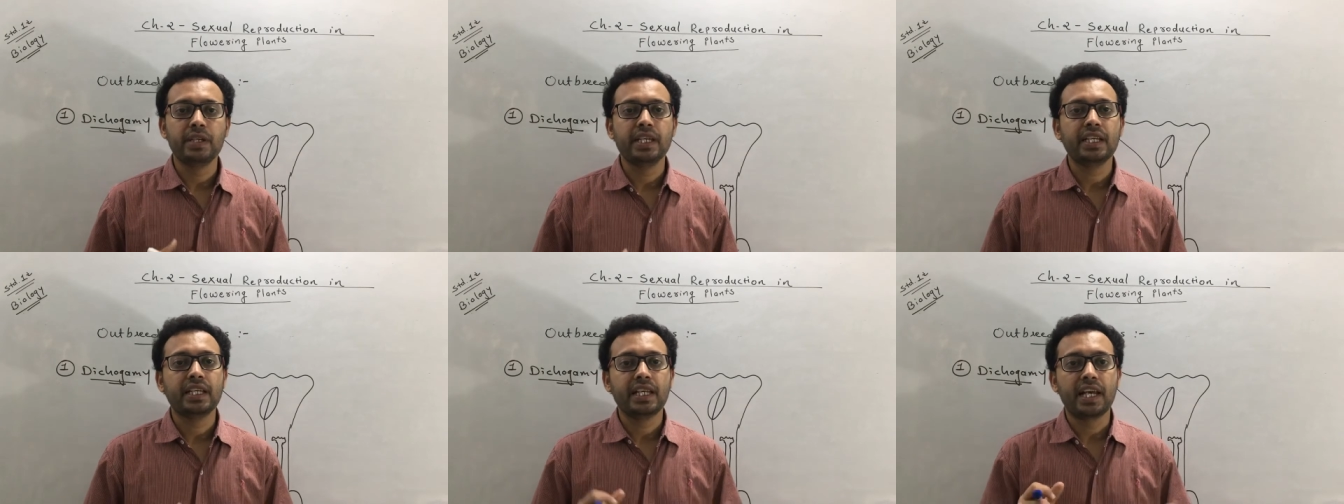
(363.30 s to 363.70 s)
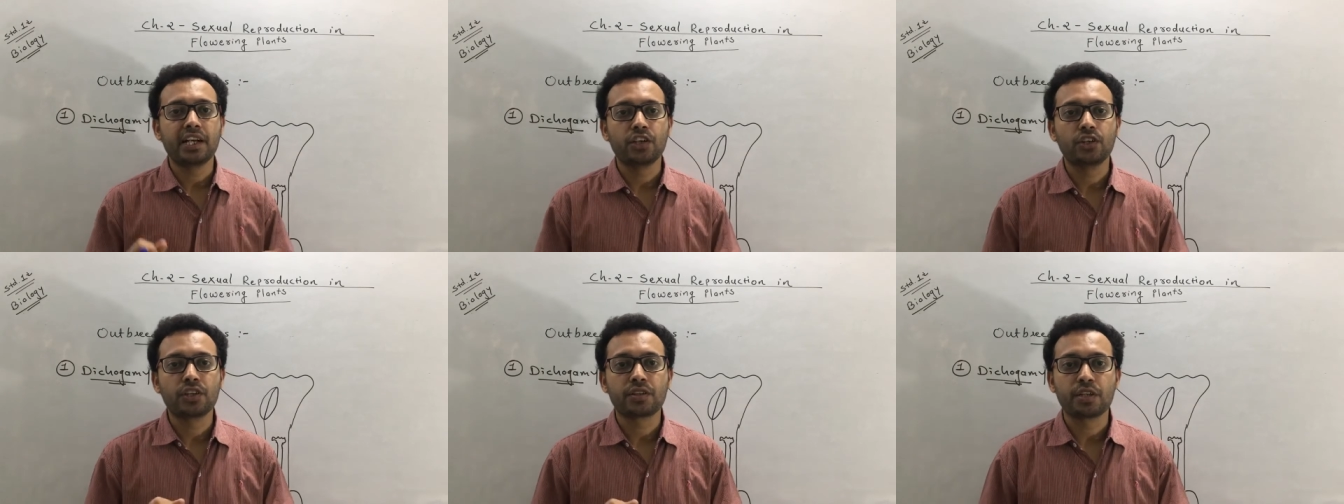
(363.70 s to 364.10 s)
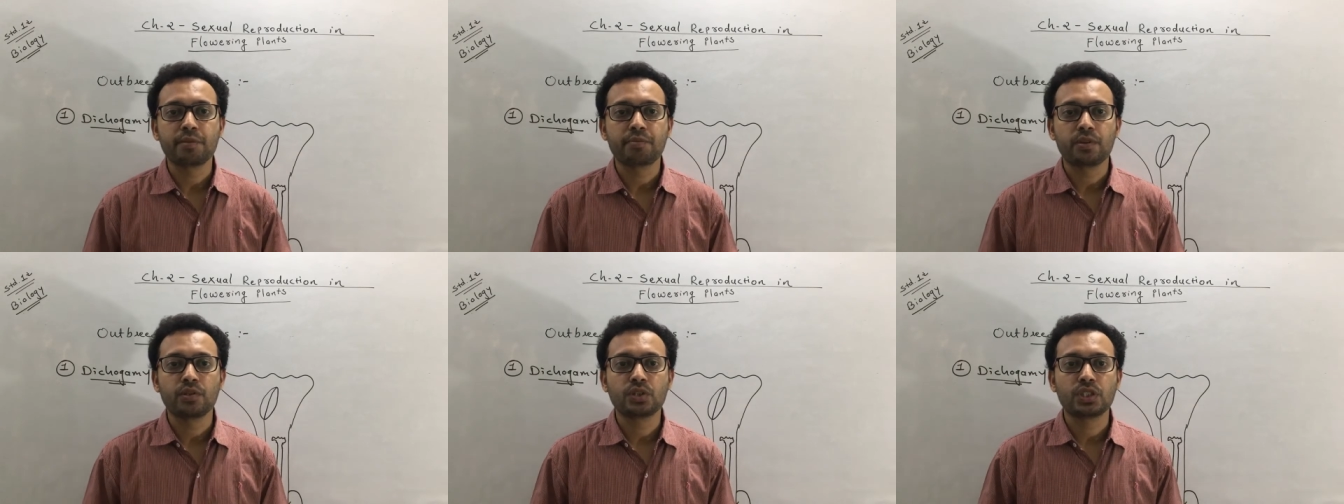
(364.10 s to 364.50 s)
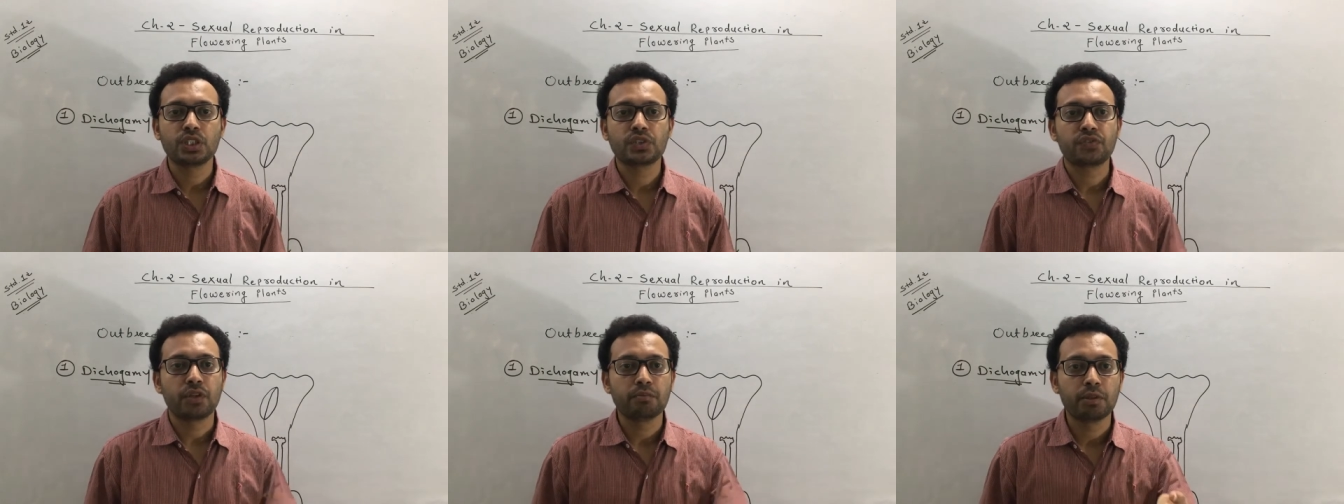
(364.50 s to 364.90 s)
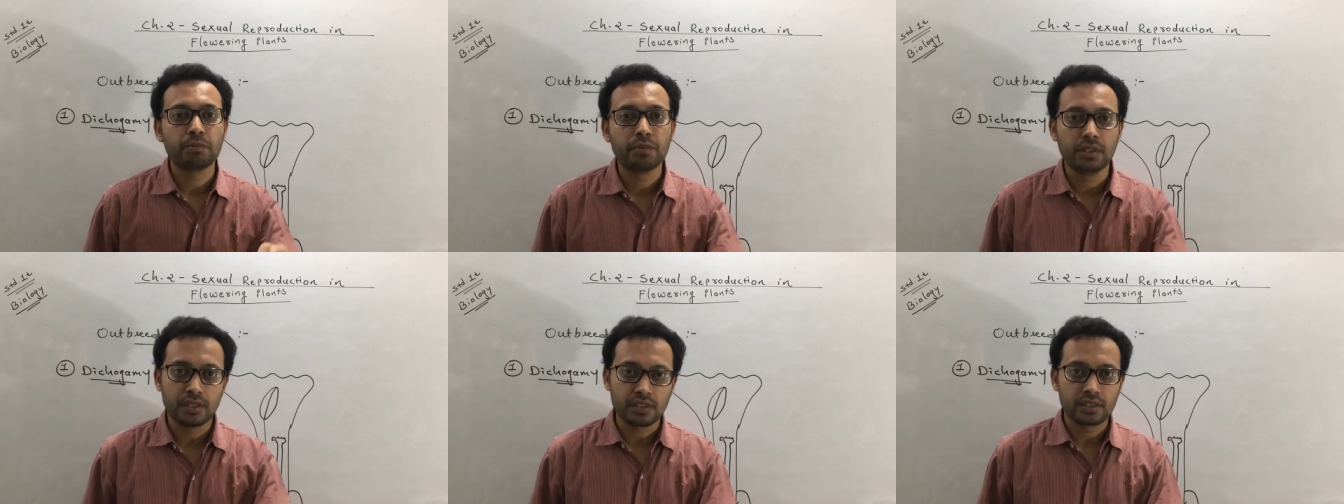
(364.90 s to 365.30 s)
being cannot reproduce from the
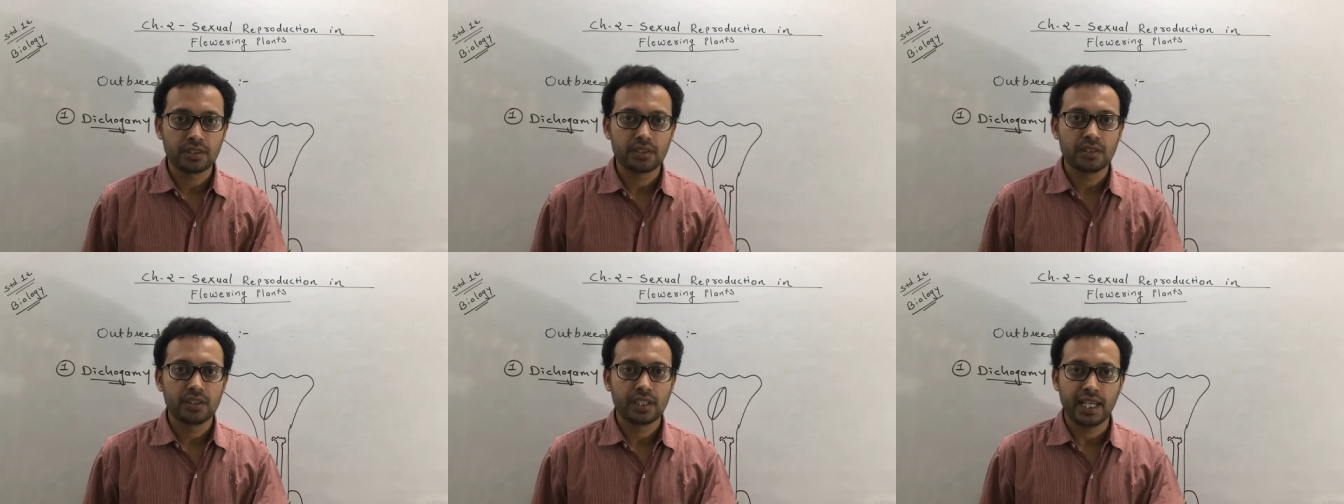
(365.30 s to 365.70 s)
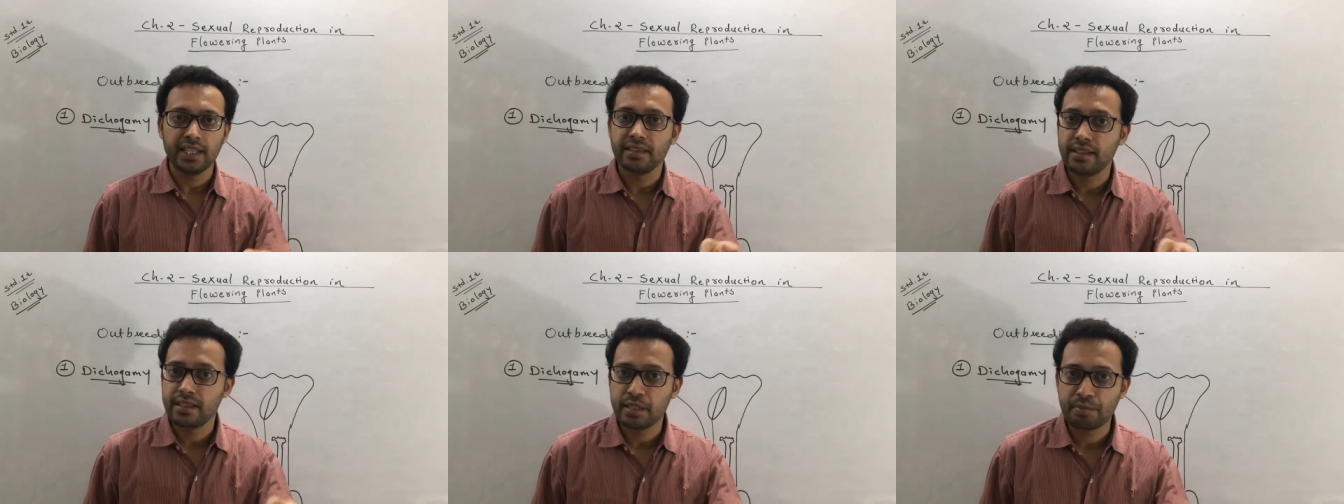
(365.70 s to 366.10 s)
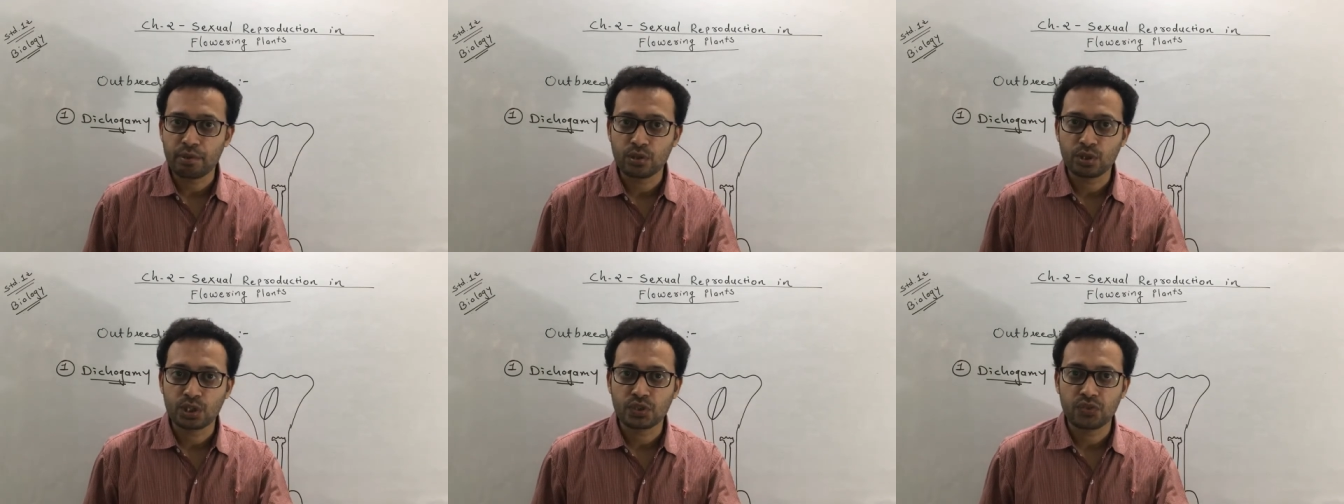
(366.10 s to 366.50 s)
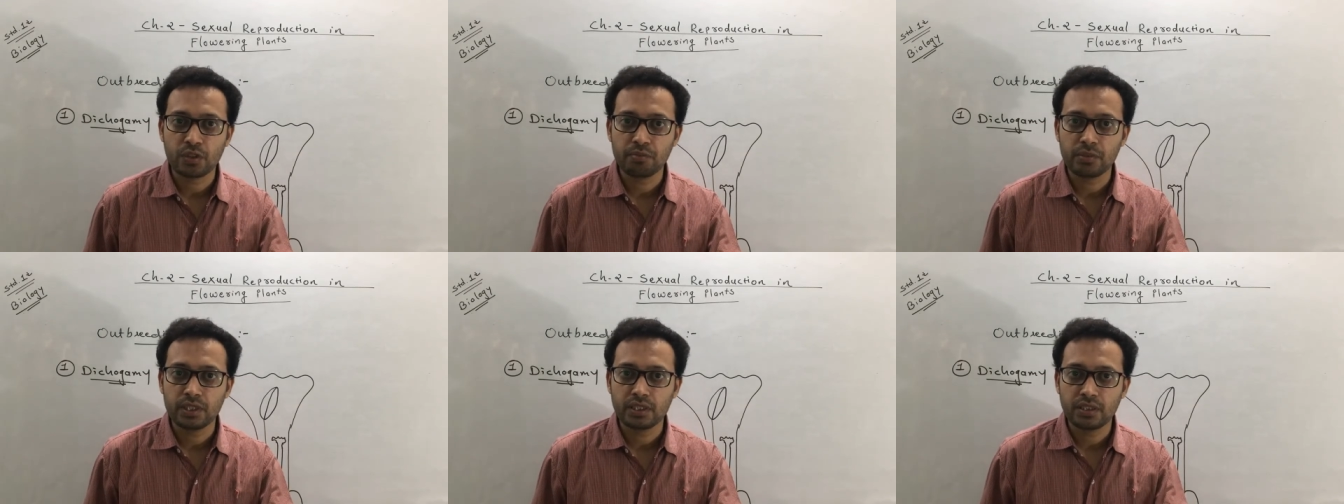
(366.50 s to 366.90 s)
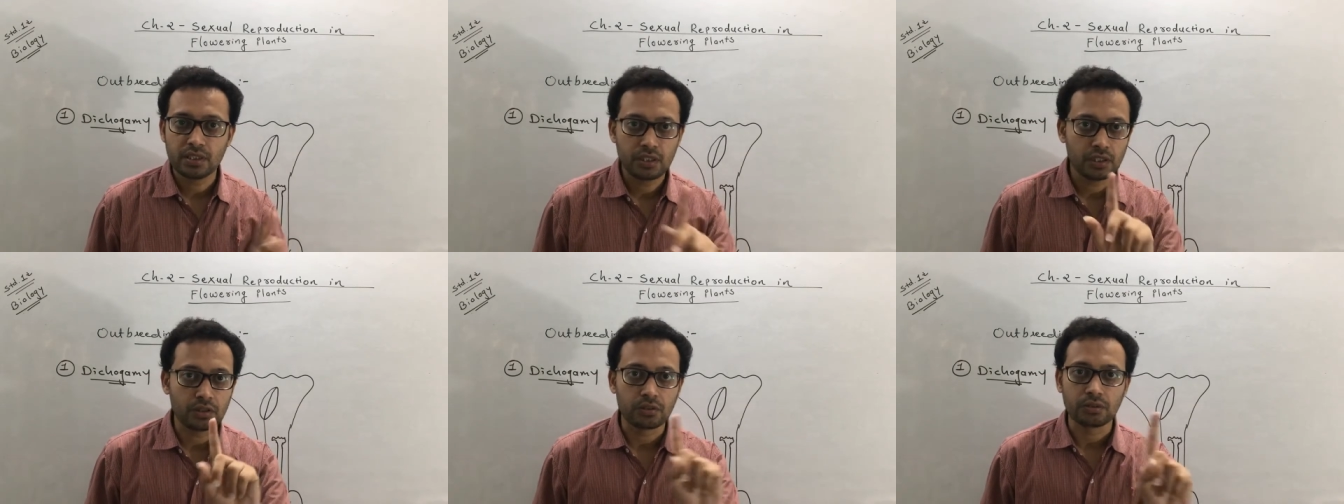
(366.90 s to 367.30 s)
birth. Can they reproduce from
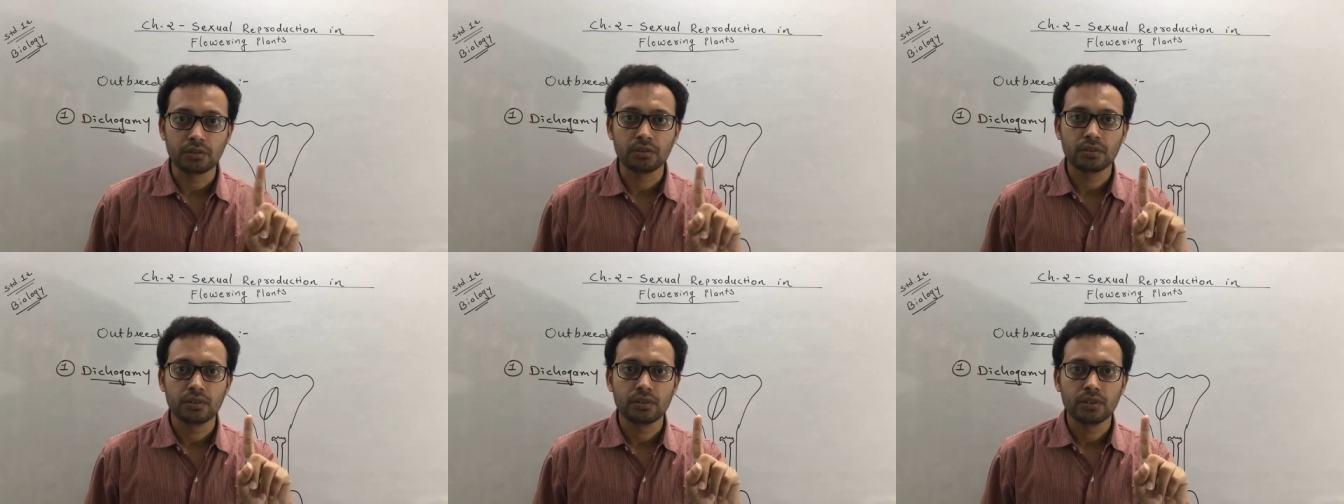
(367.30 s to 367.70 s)
birth? No.